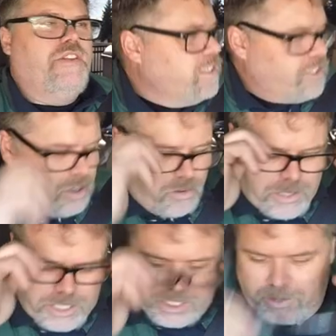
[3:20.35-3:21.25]
So we
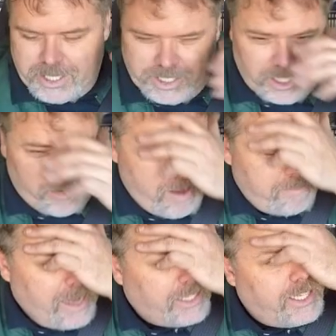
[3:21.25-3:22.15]
just recently went
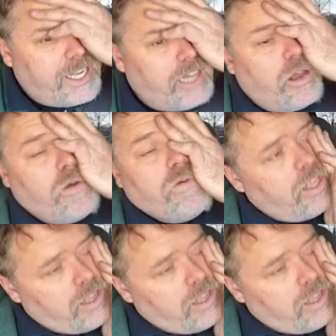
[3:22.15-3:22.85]
back to yellow.